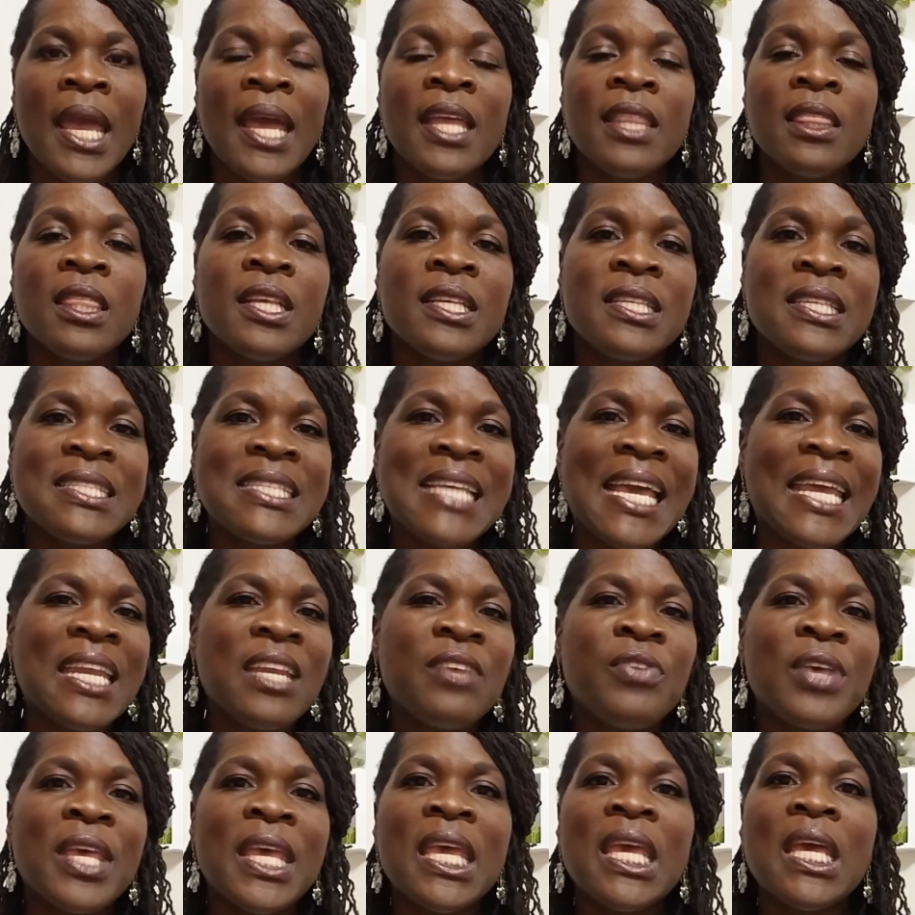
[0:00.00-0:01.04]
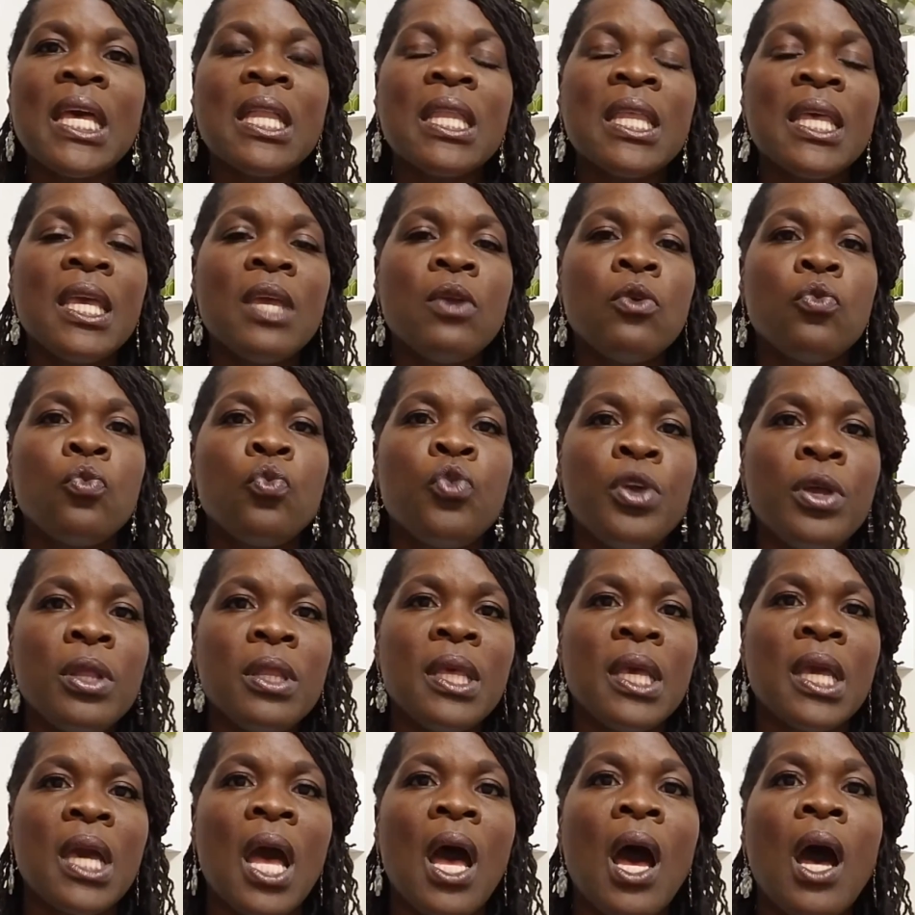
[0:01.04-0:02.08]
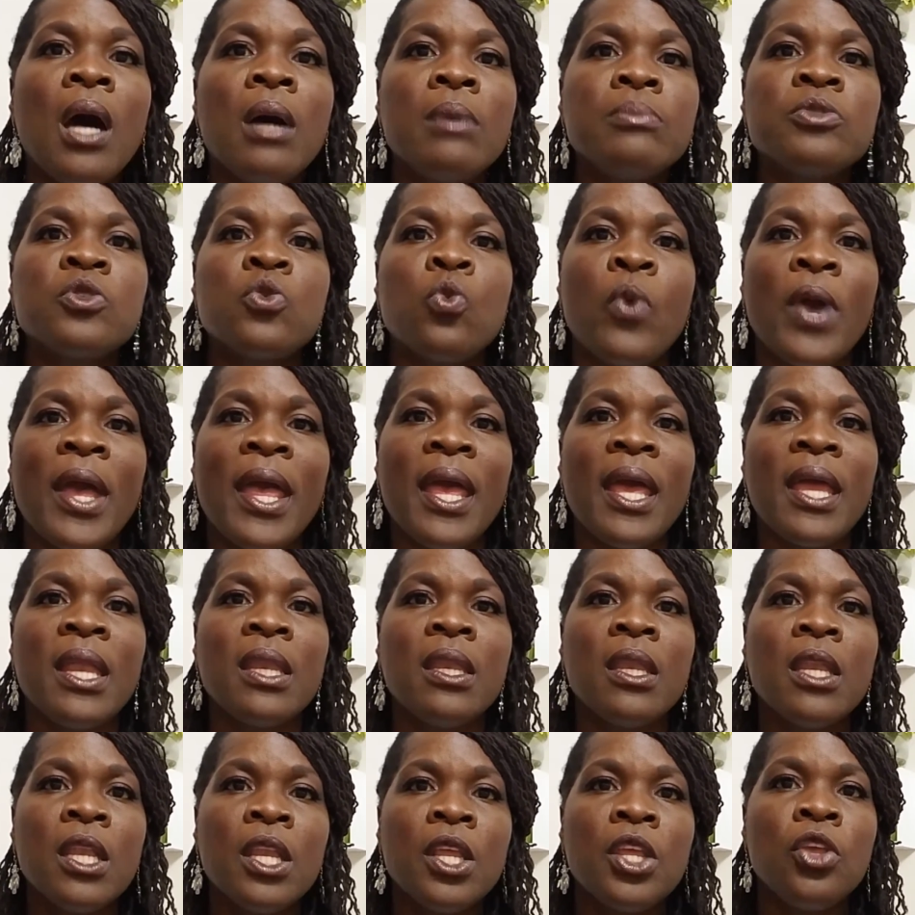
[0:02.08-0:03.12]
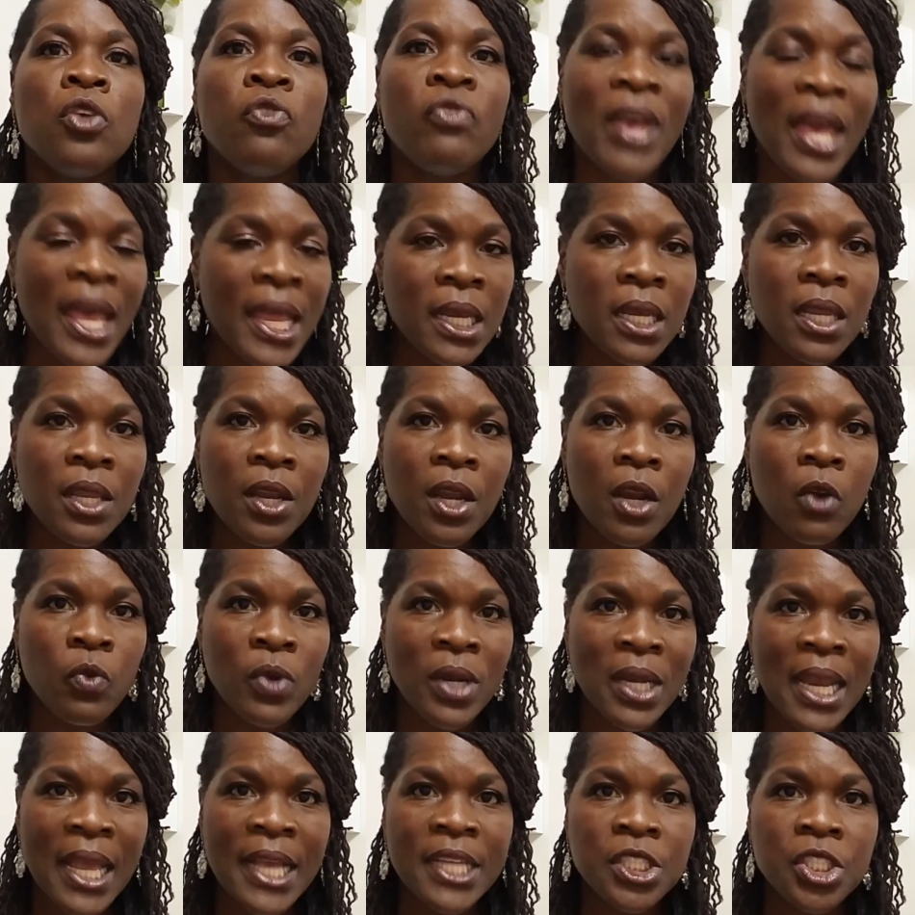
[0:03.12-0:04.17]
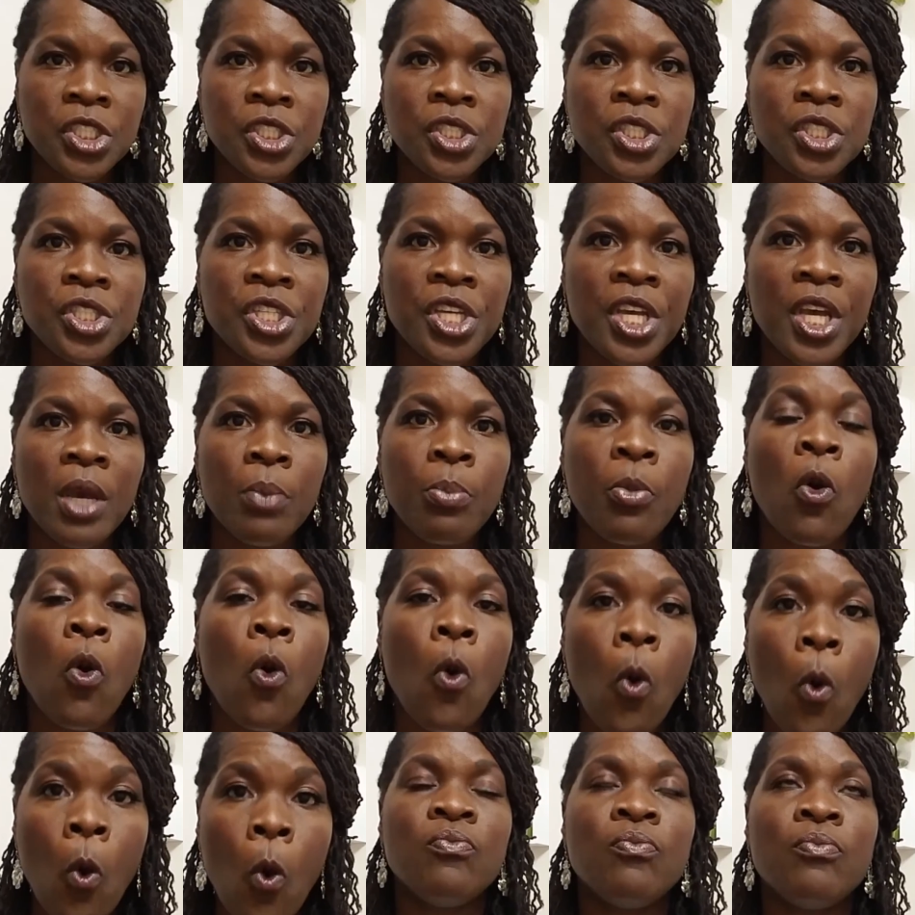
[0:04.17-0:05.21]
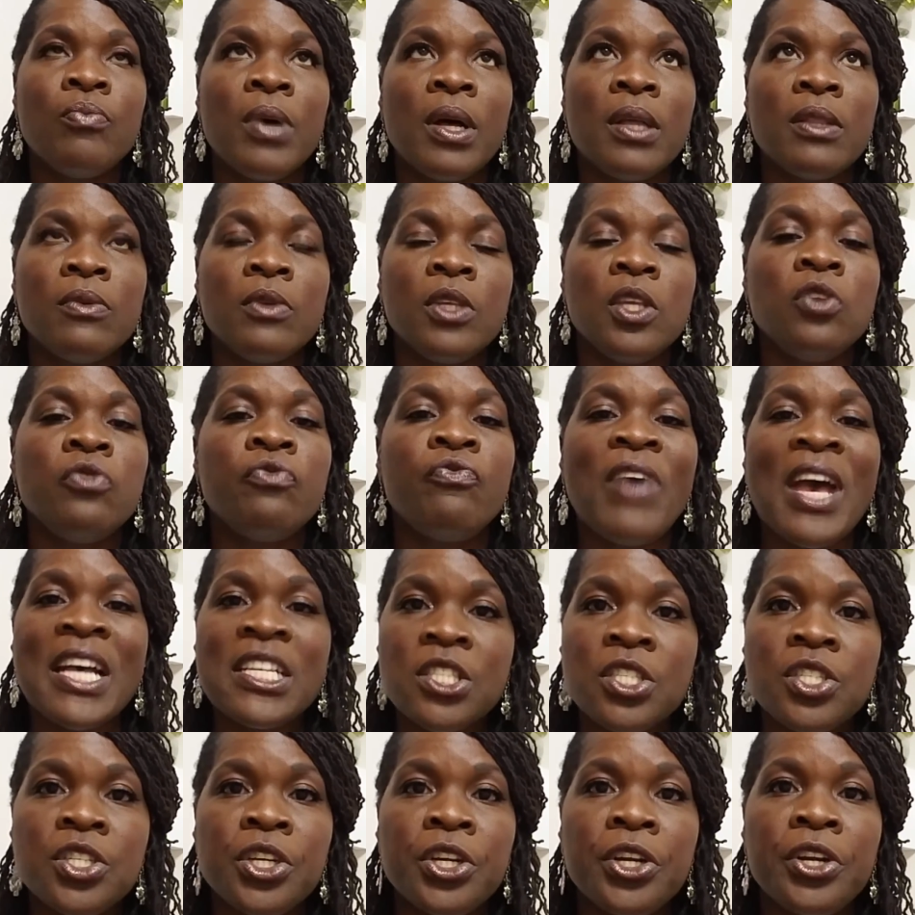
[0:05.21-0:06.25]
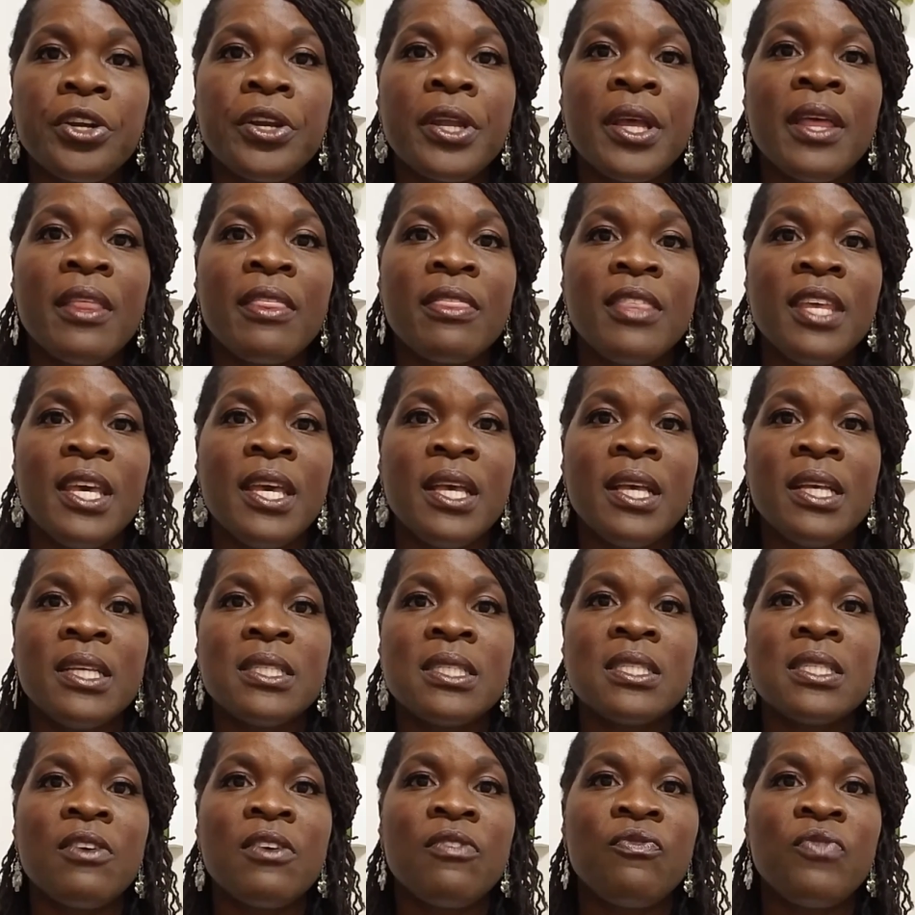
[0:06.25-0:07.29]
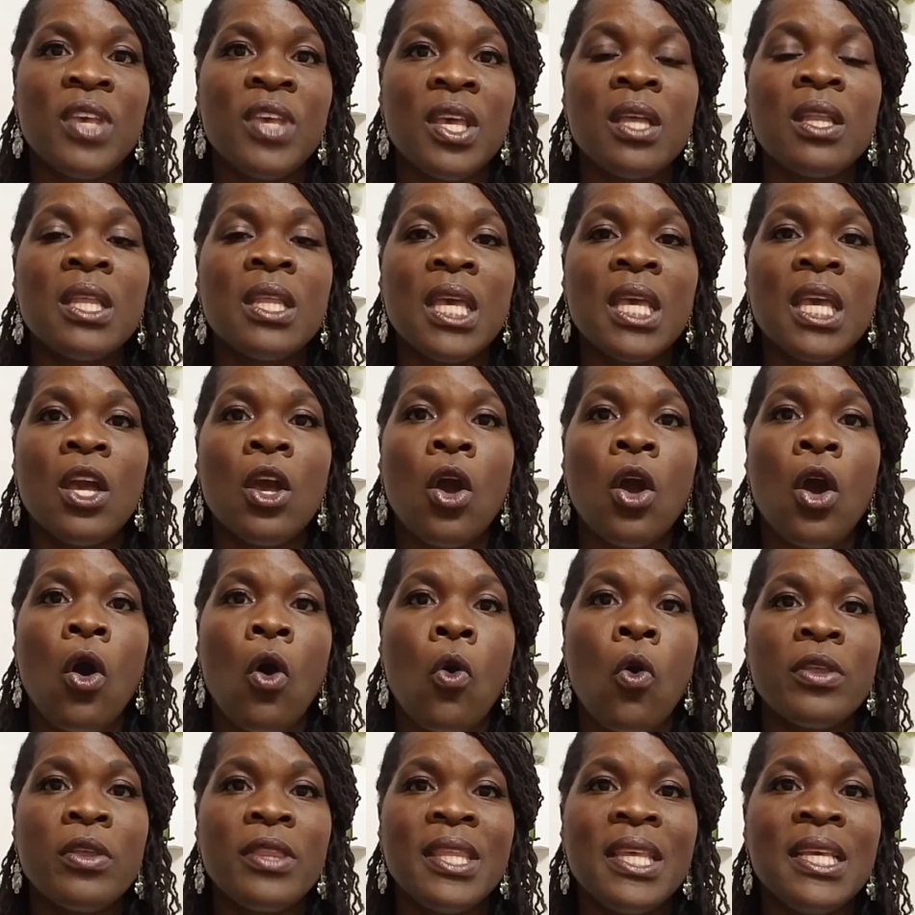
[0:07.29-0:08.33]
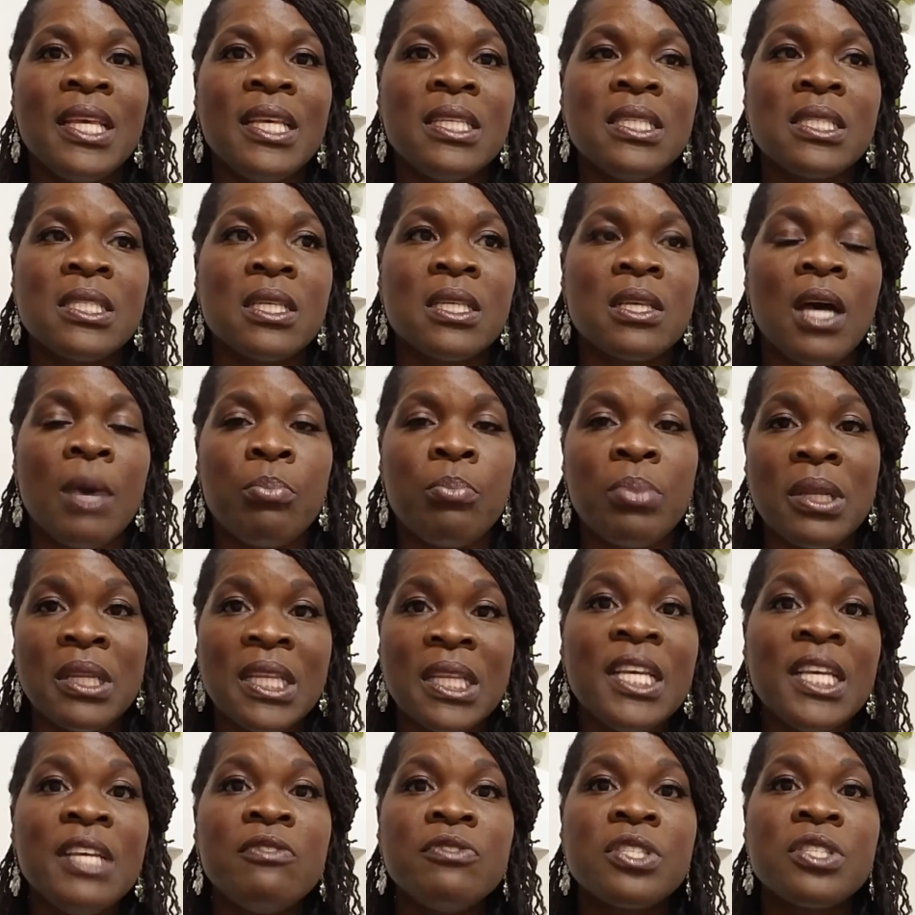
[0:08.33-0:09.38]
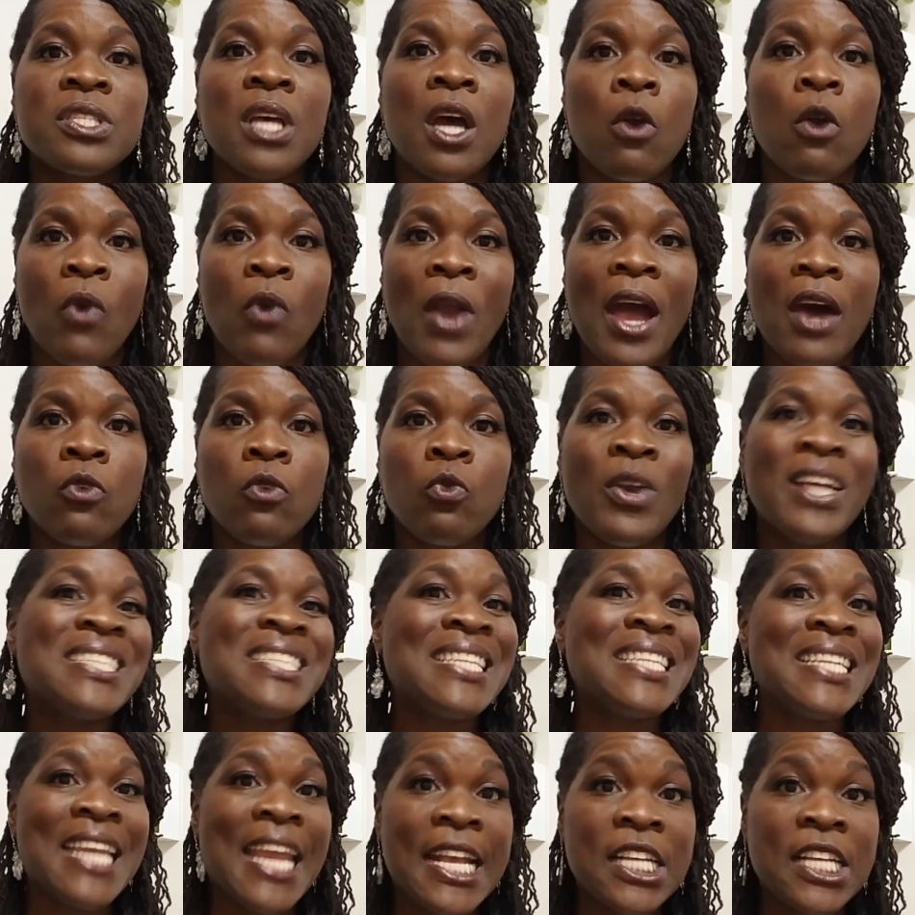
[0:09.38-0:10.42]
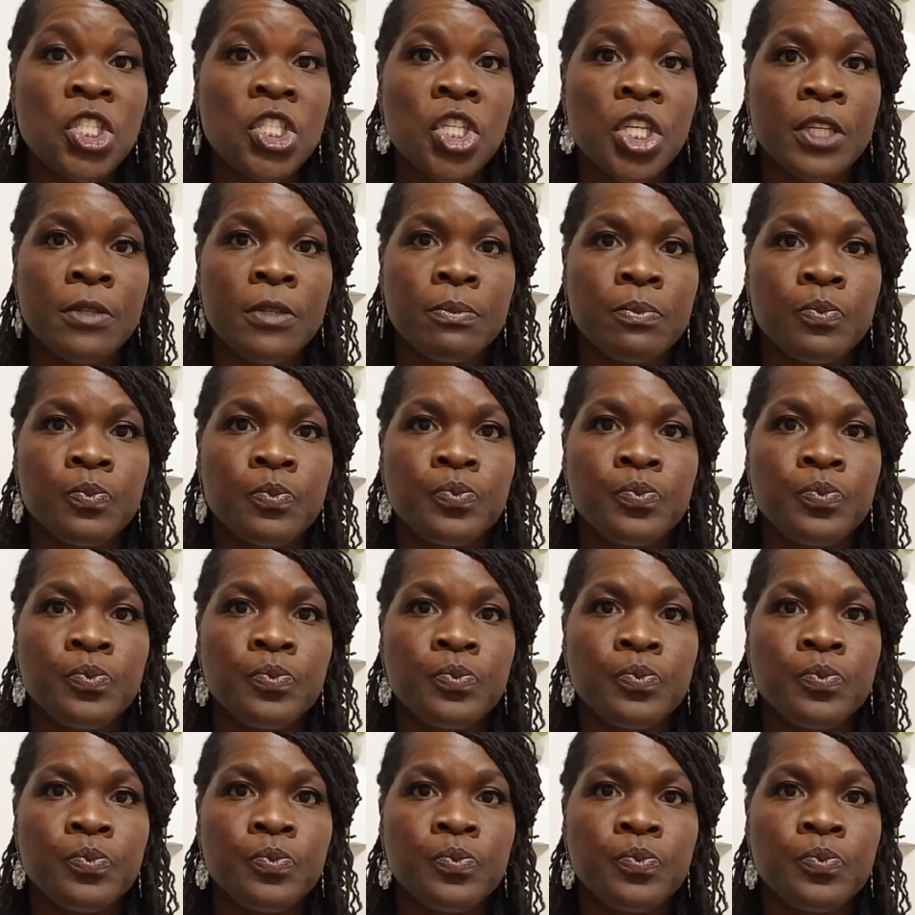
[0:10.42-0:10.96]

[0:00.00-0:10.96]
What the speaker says: The state of healing really comes when you've ended a relationship, or you festered this feeling or these beliefs around resignation.